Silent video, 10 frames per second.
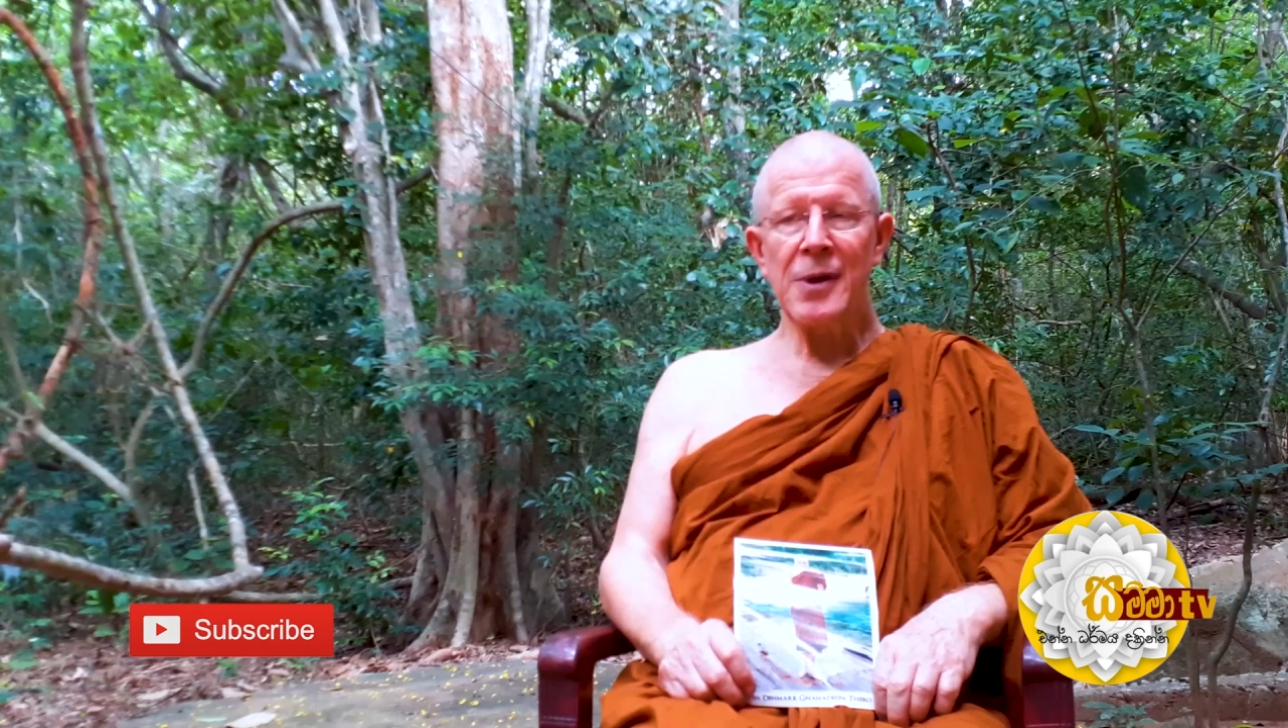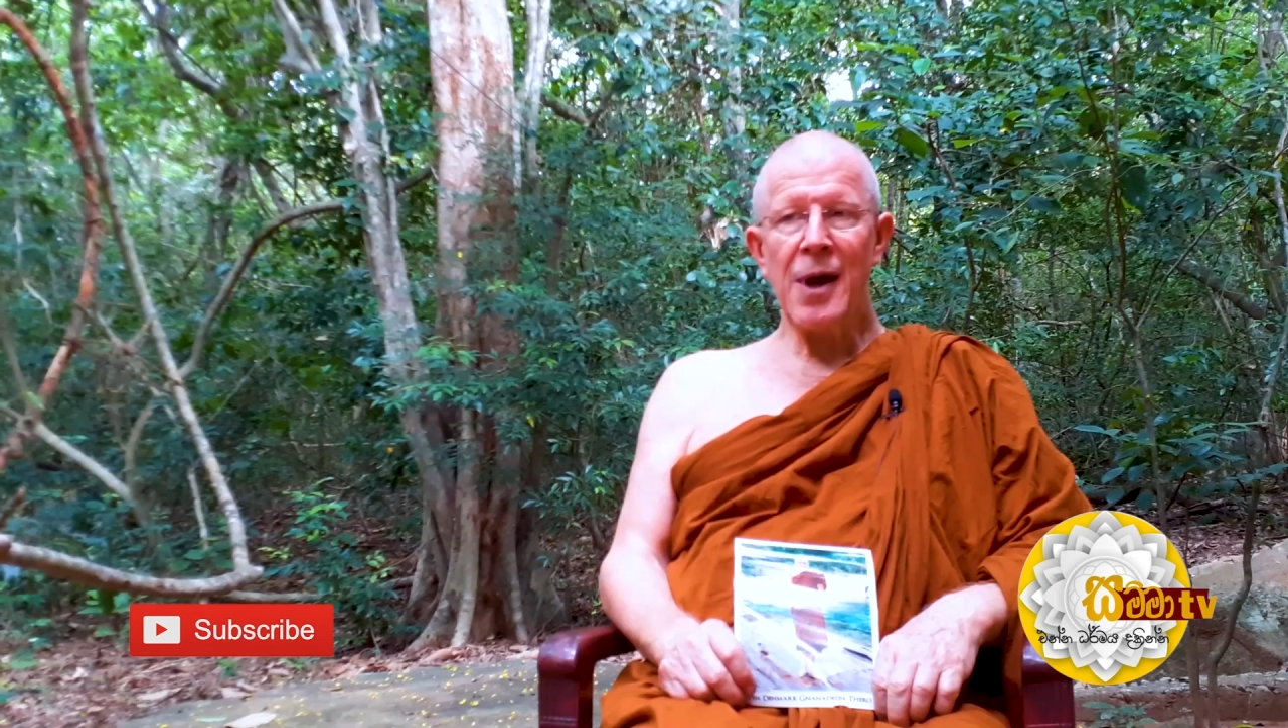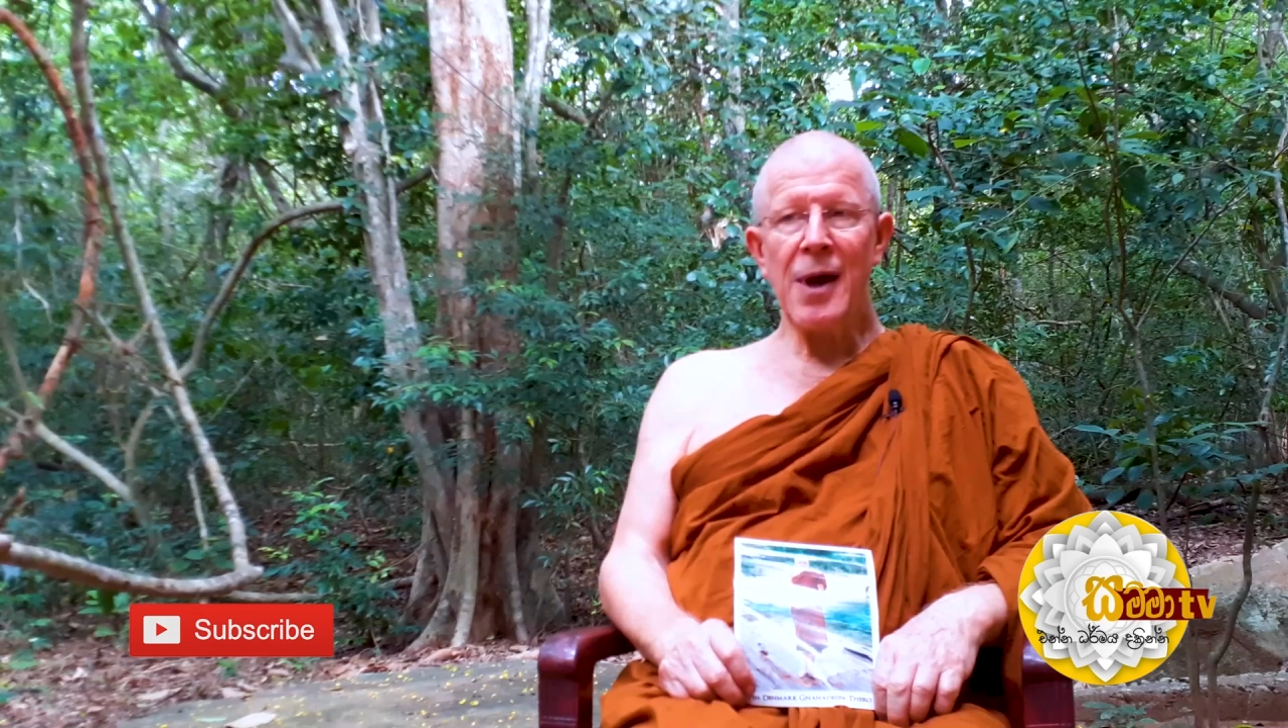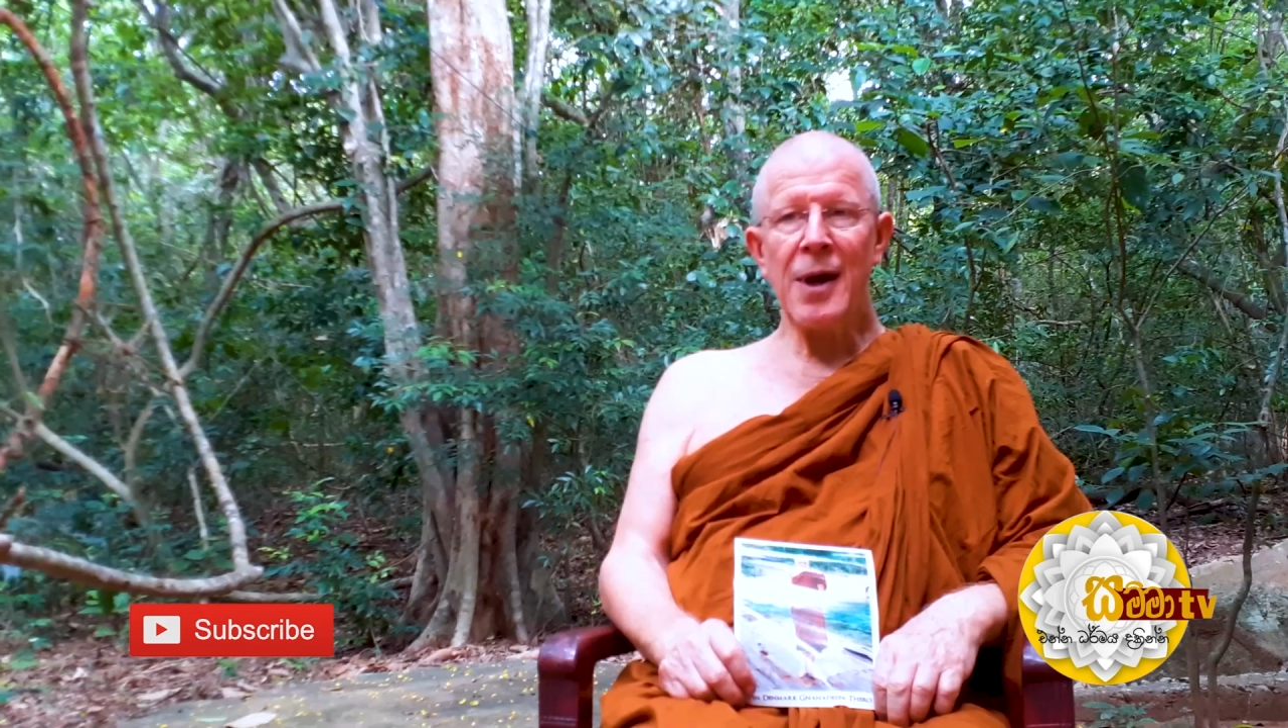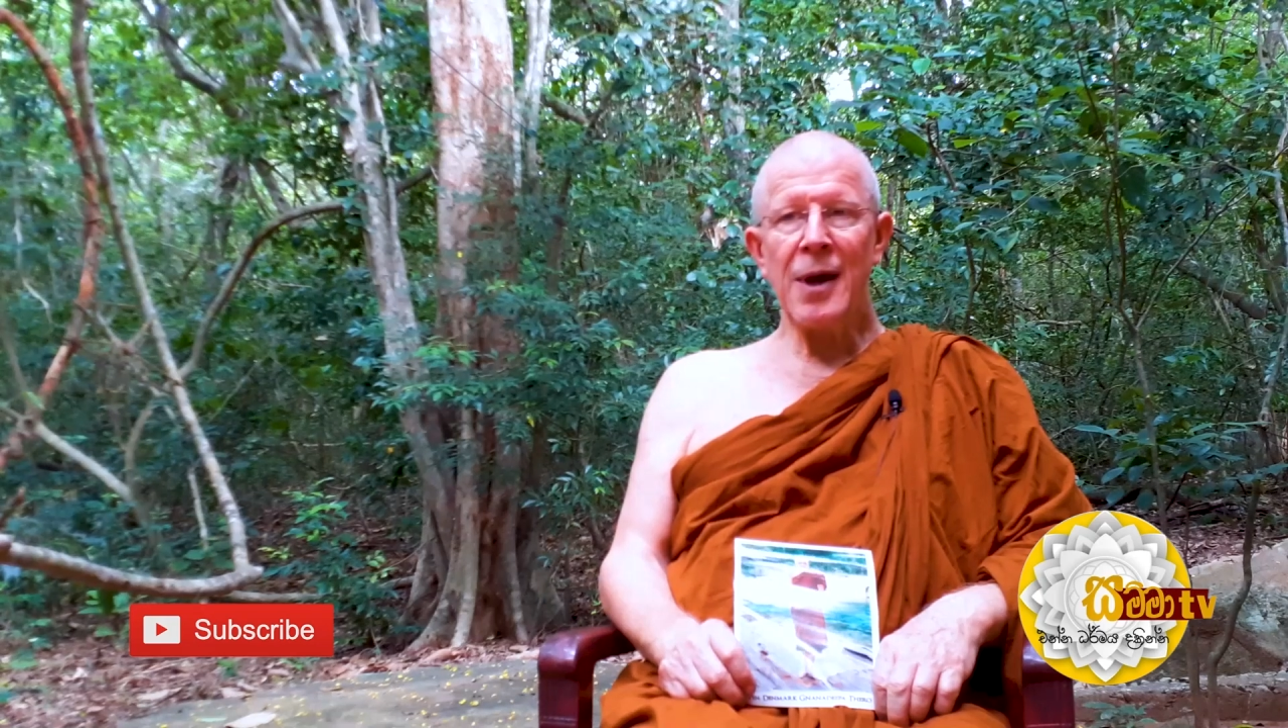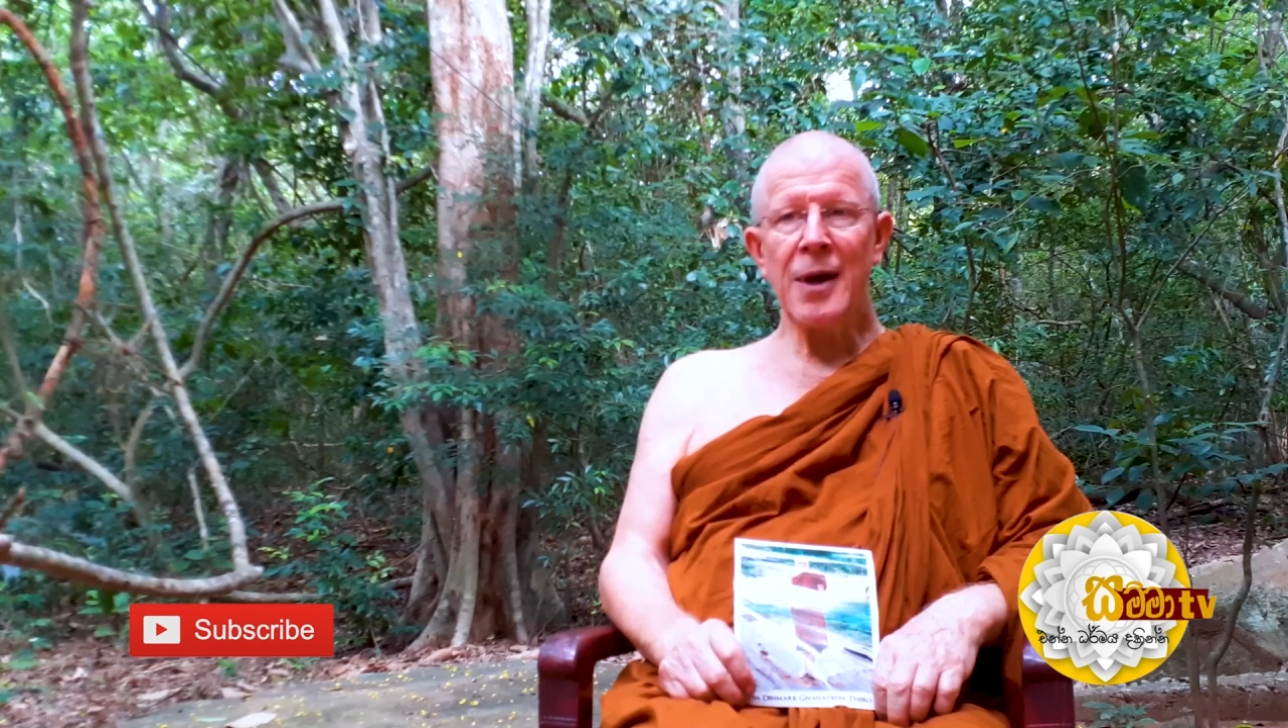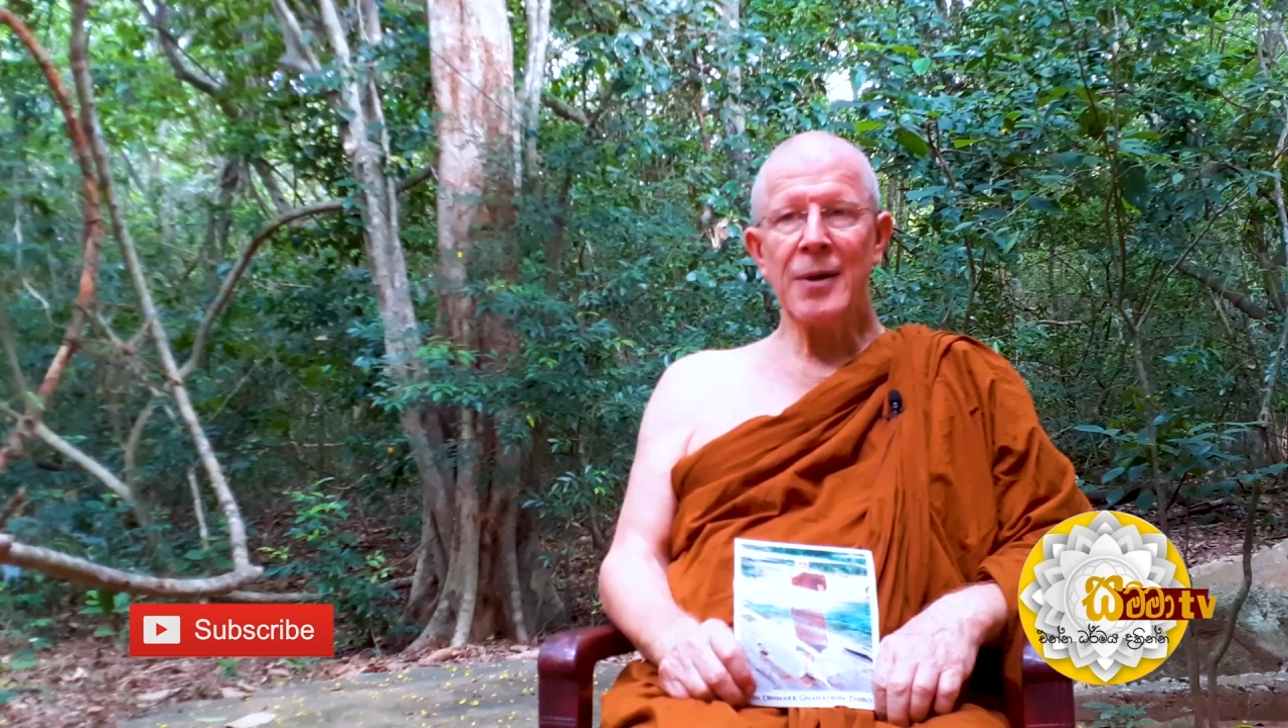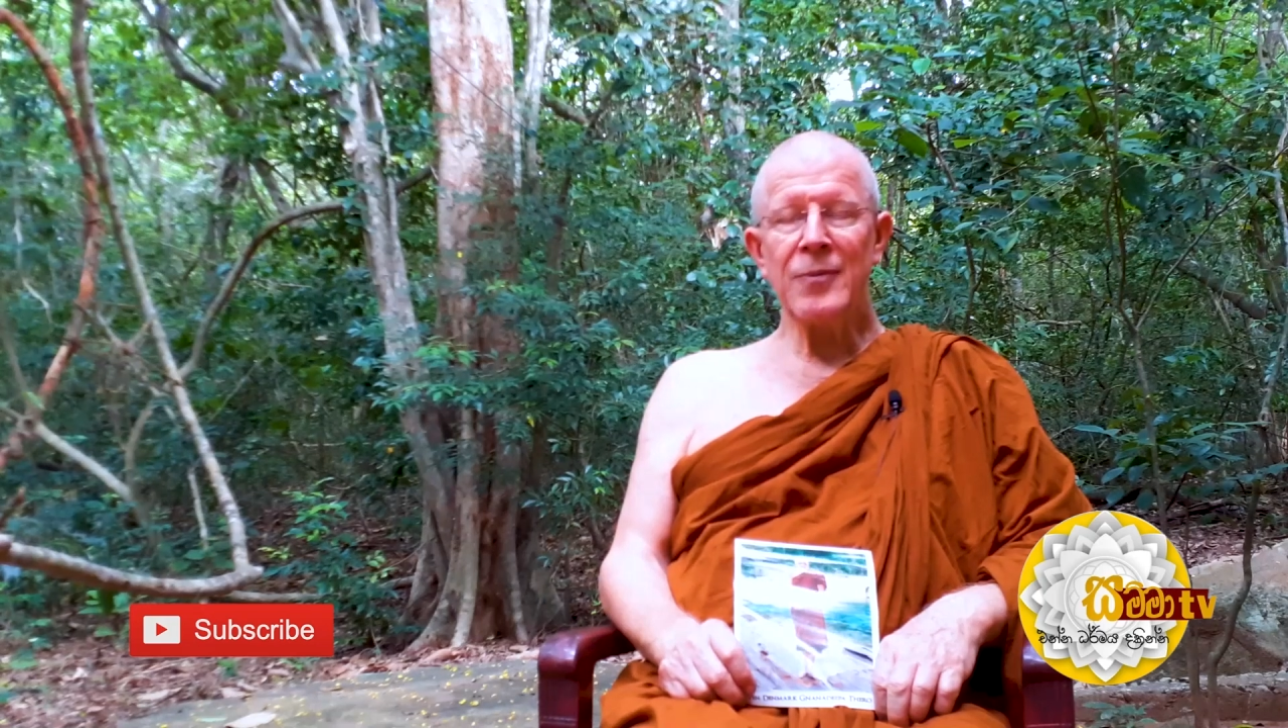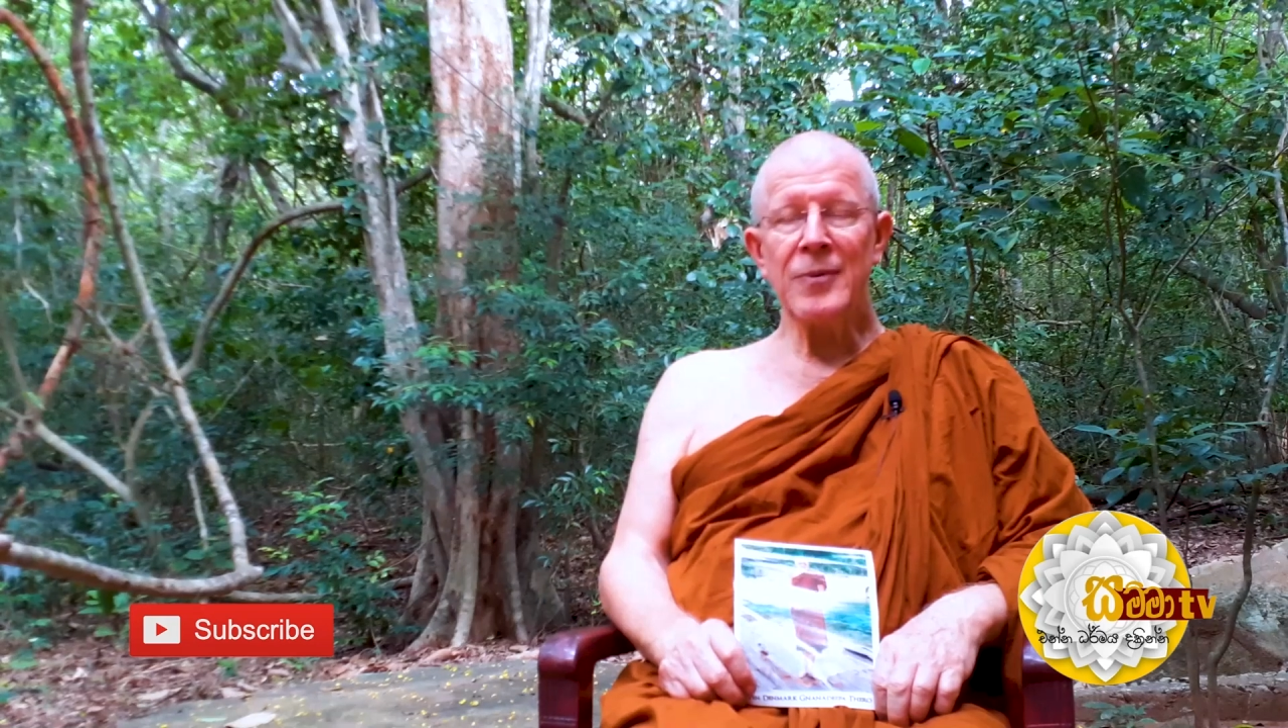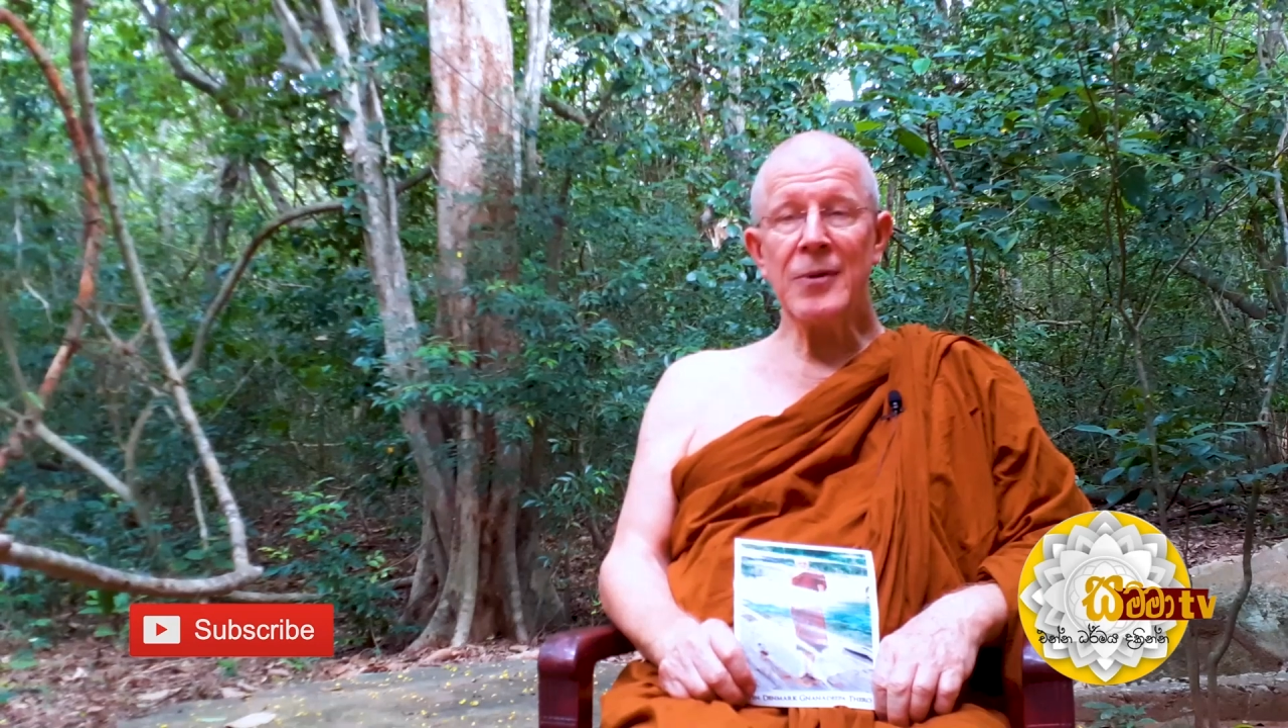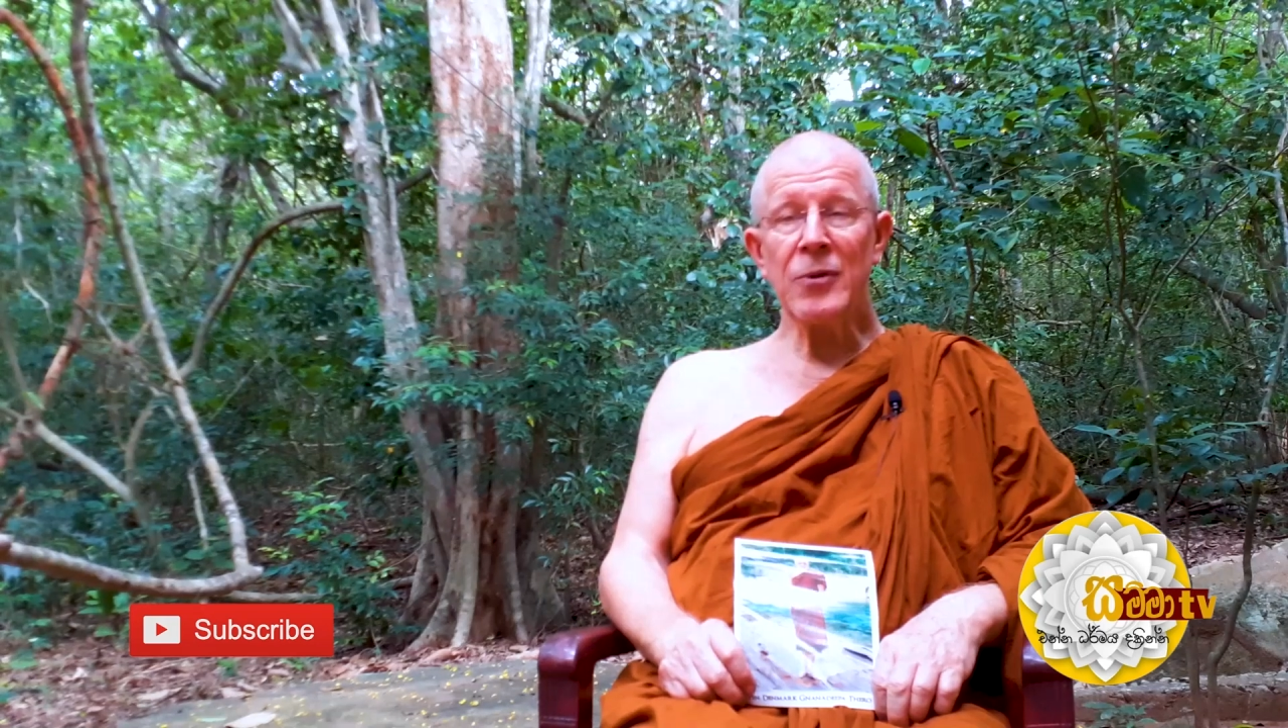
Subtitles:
The